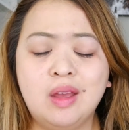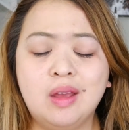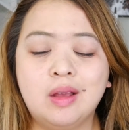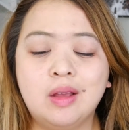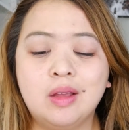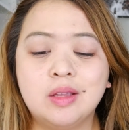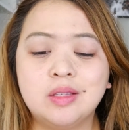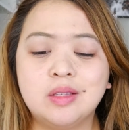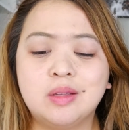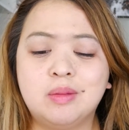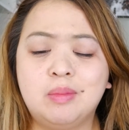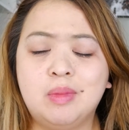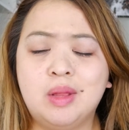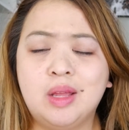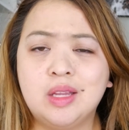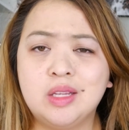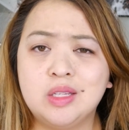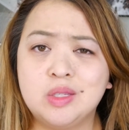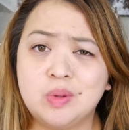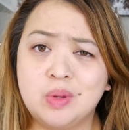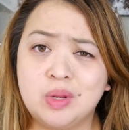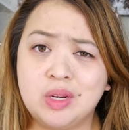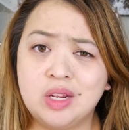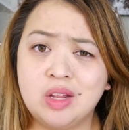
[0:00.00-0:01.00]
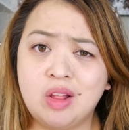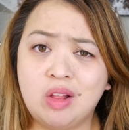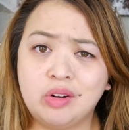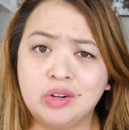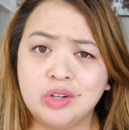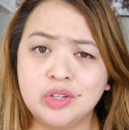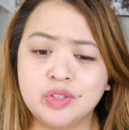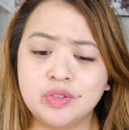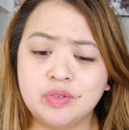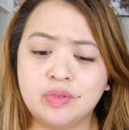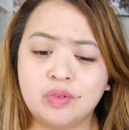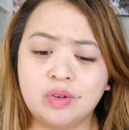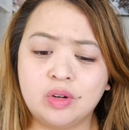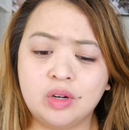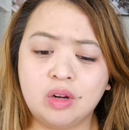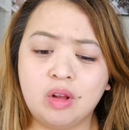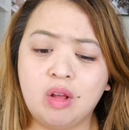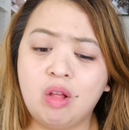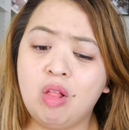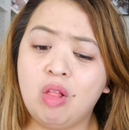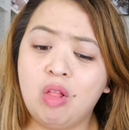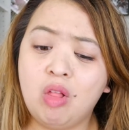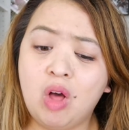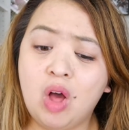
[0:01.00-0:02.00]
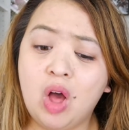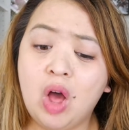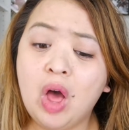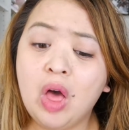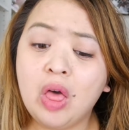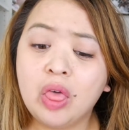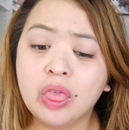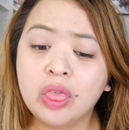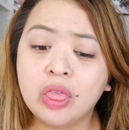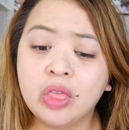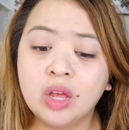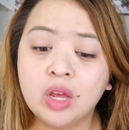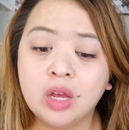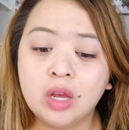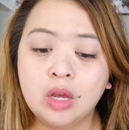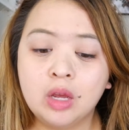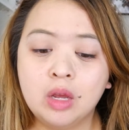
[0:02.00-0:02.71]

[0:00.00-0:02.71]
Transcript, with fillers: because I'm like, $20 for a cloth